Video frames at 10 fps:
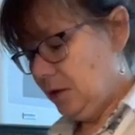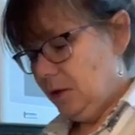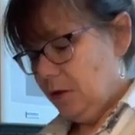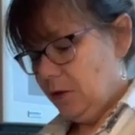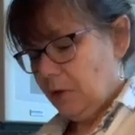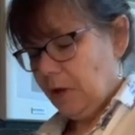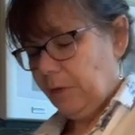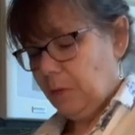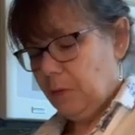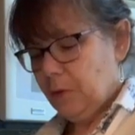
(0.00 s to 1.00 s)
Okay,
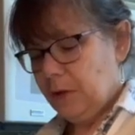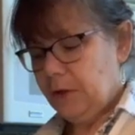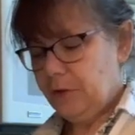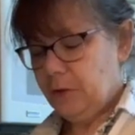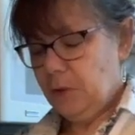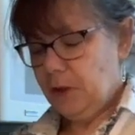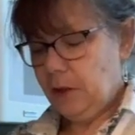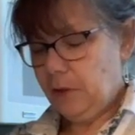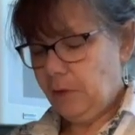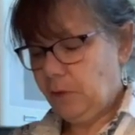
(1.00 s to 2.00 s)
so I want it to
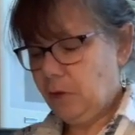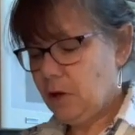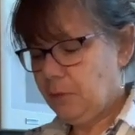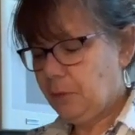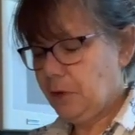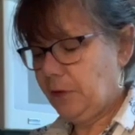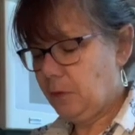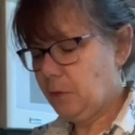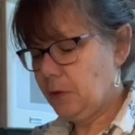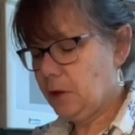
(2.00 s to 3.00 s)
be the circumference, or
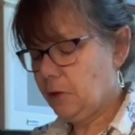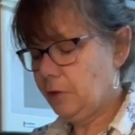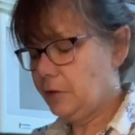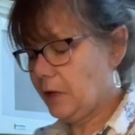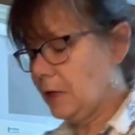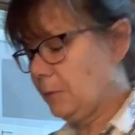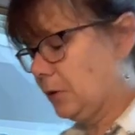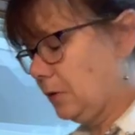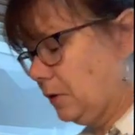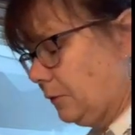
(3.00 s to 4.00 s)

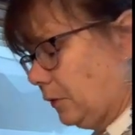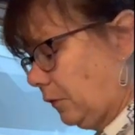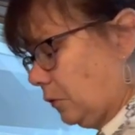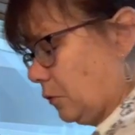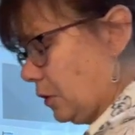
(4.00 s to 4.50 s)
diameter of this circle, I